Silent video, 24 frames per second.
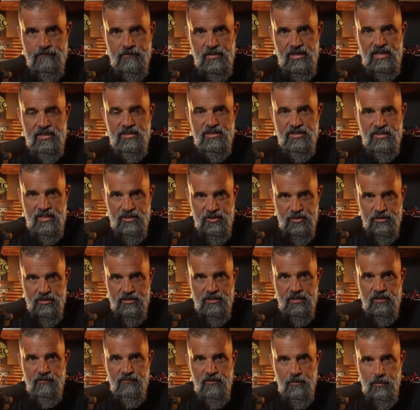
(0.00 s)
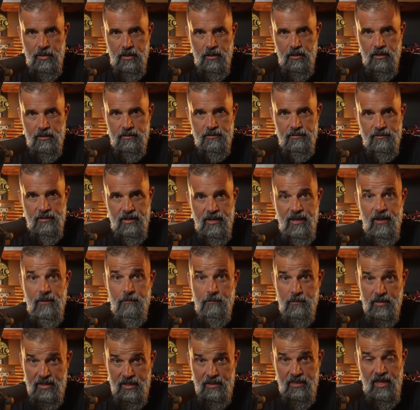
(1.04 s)
and set yourself apart
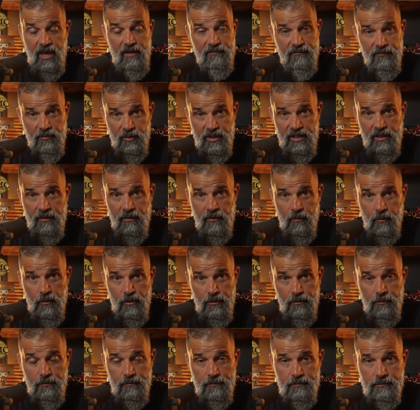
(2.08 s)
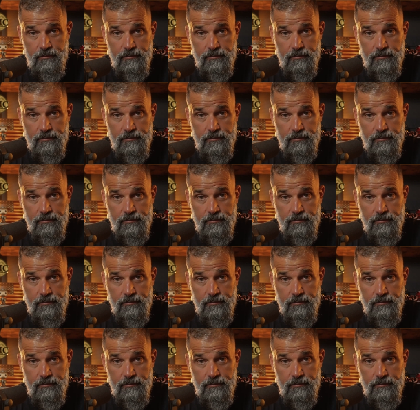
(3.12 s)
and be that freak in the room.